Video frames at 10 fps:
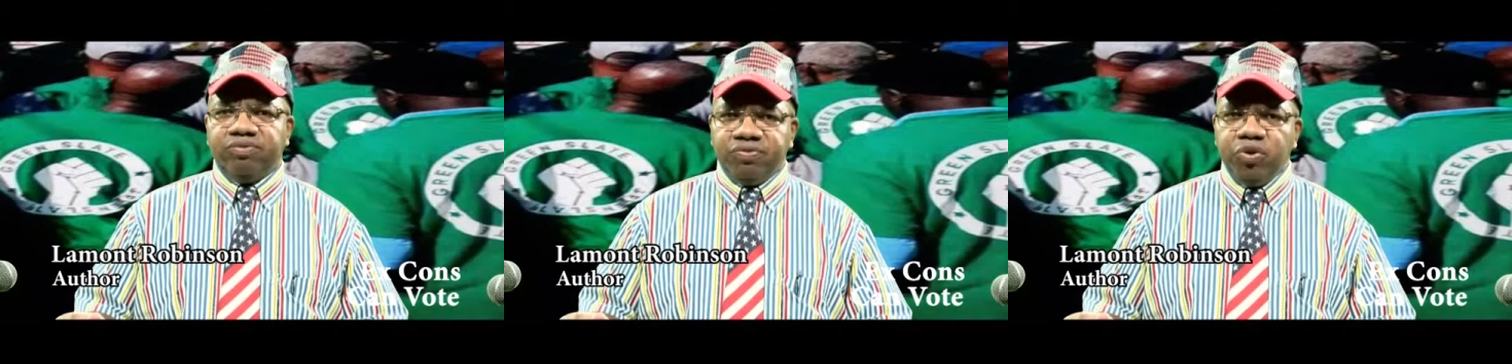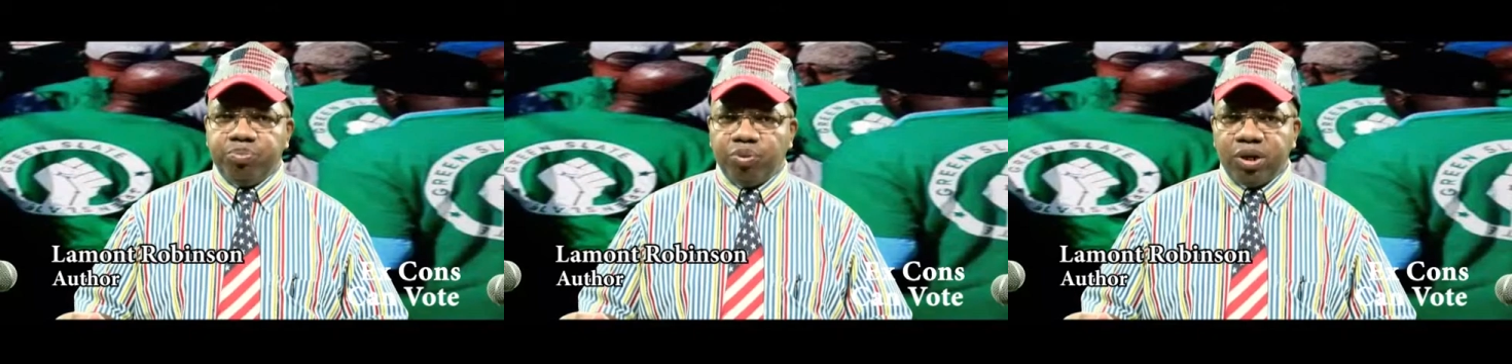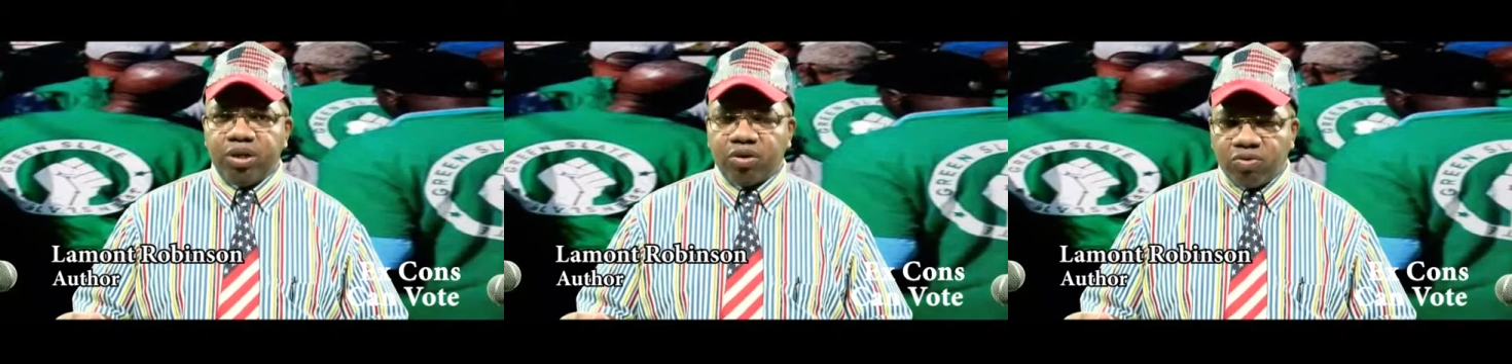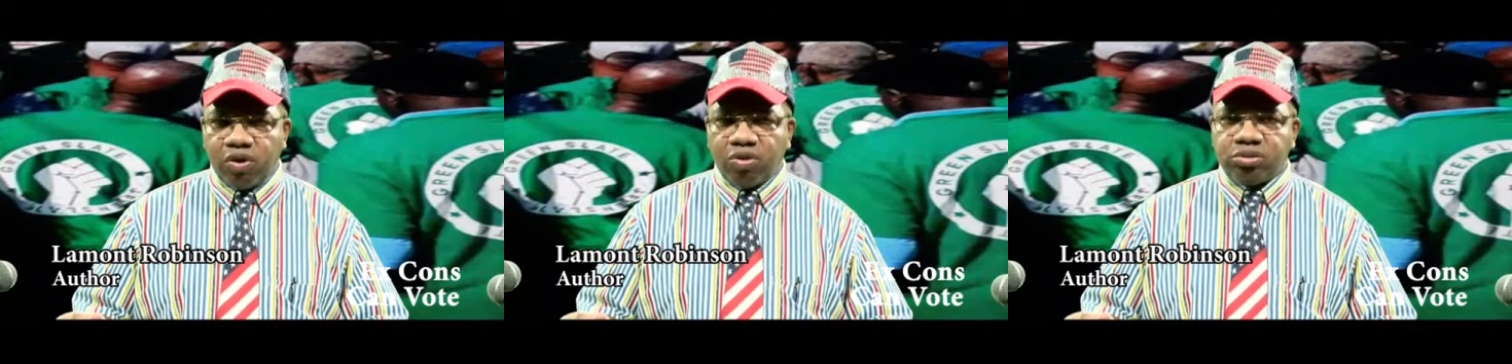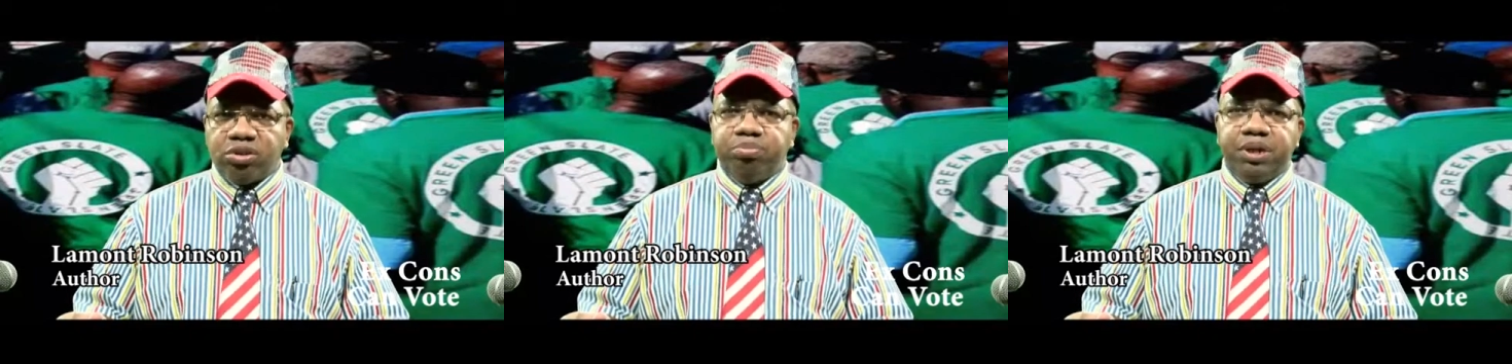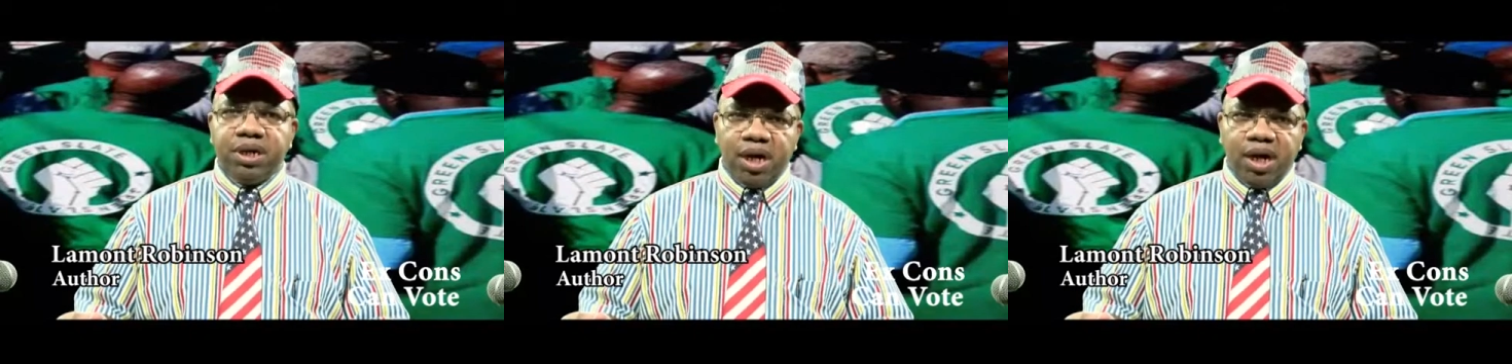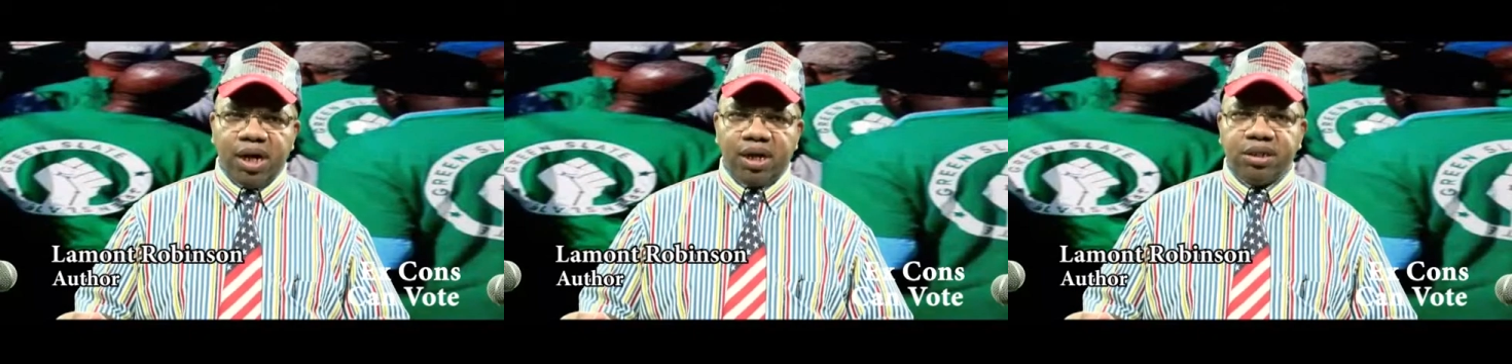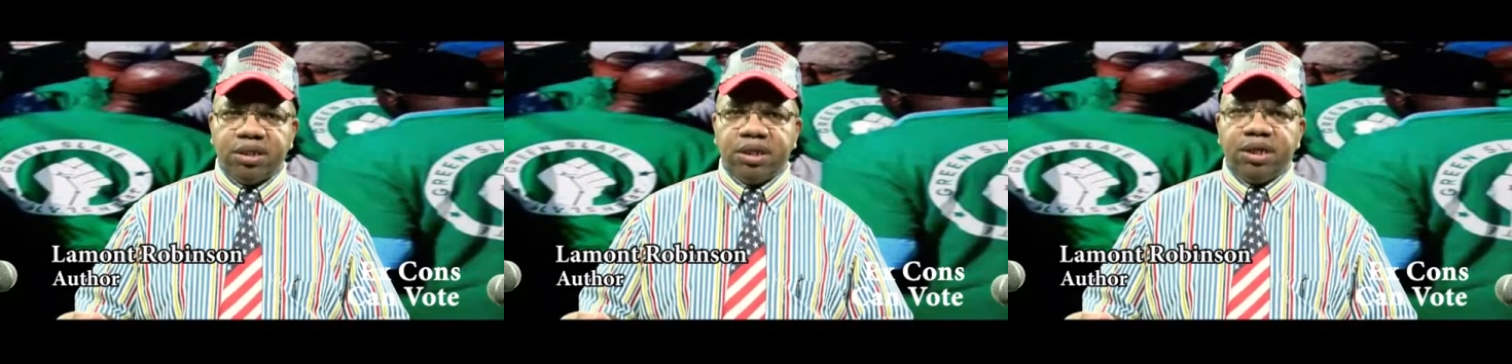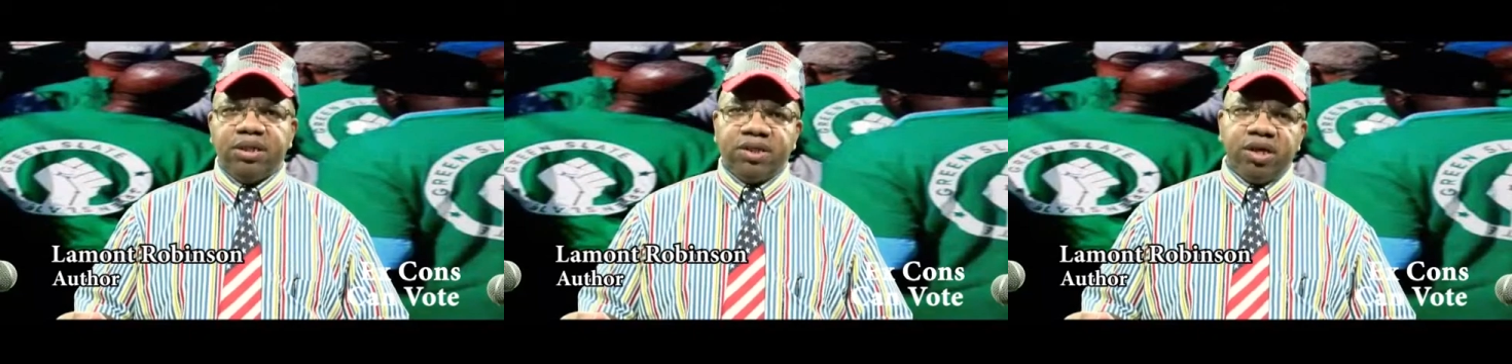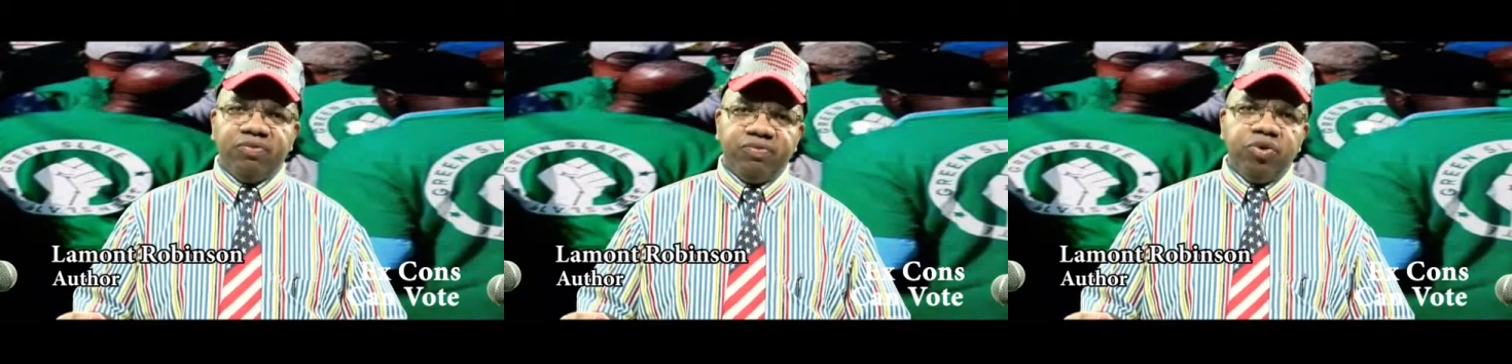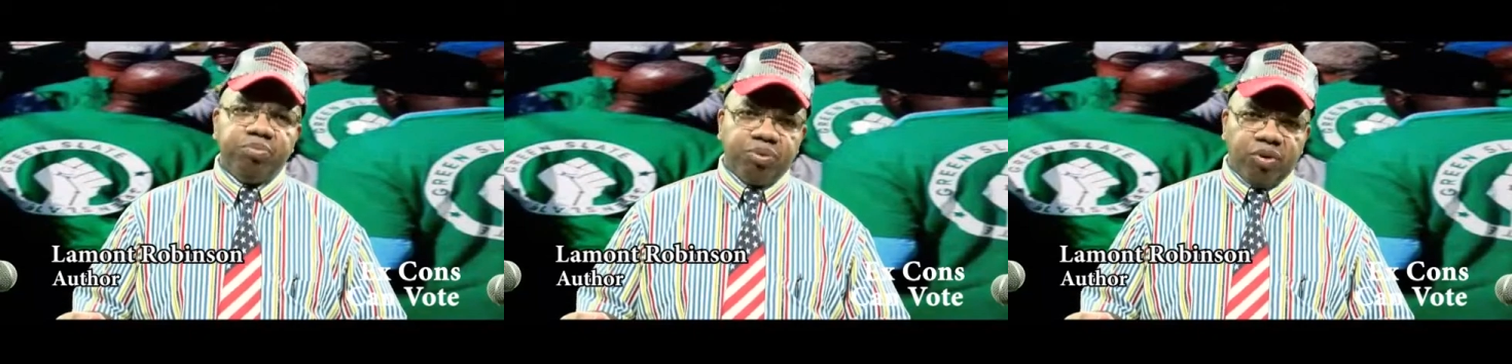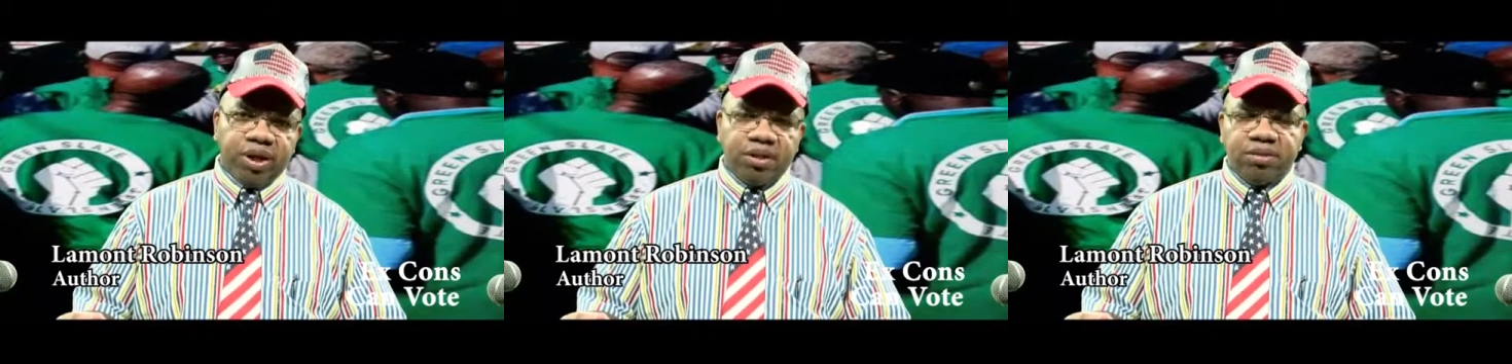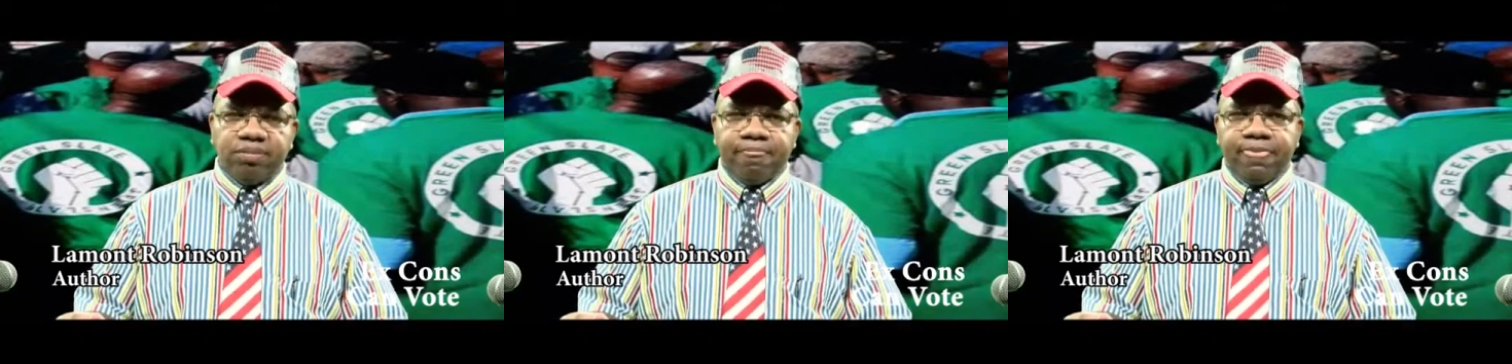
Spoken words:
viewpoint across beyond their viewpoint,